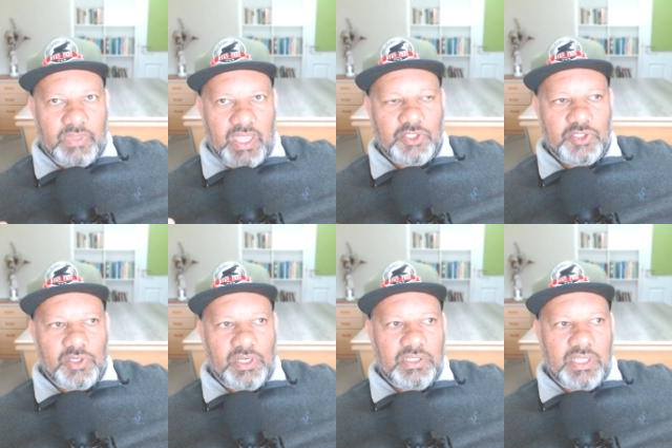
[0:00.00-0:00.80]

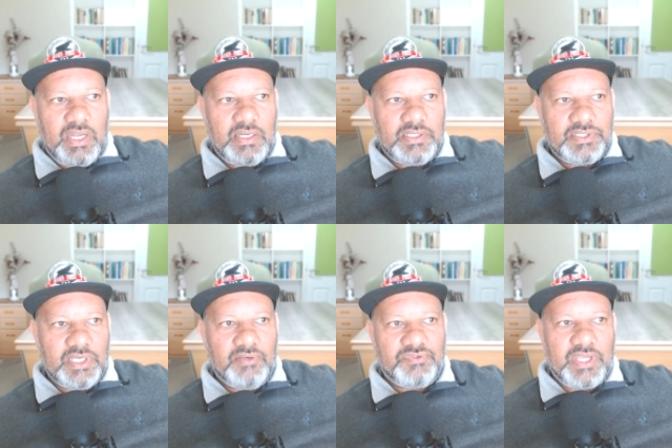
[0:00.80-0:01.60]
actually then
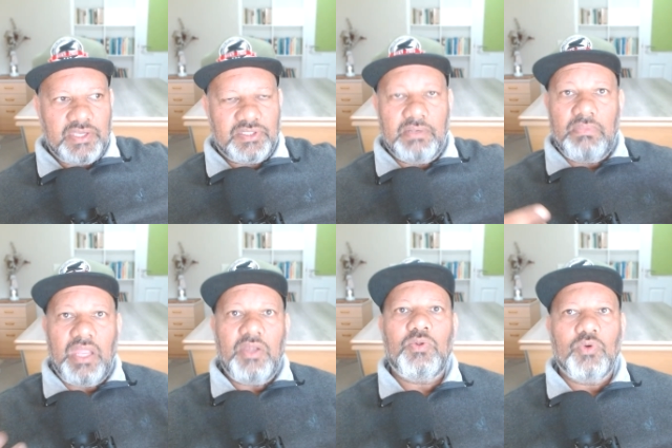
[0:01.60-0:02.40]
serves as the
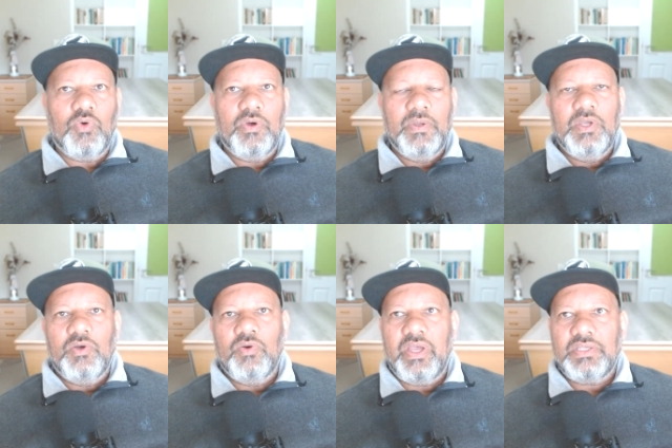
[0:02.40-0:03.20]
mentor
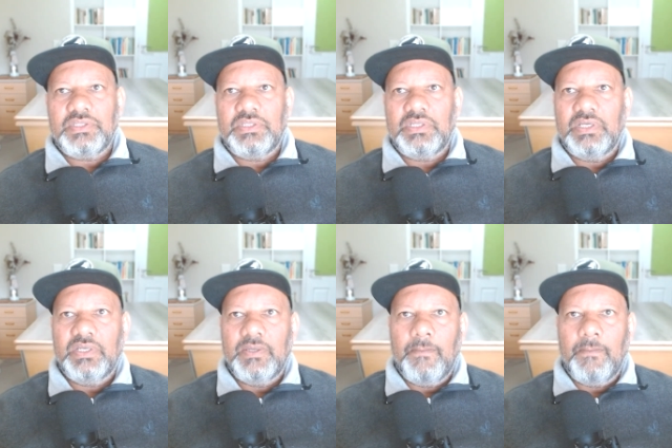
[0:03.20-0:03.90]
or as the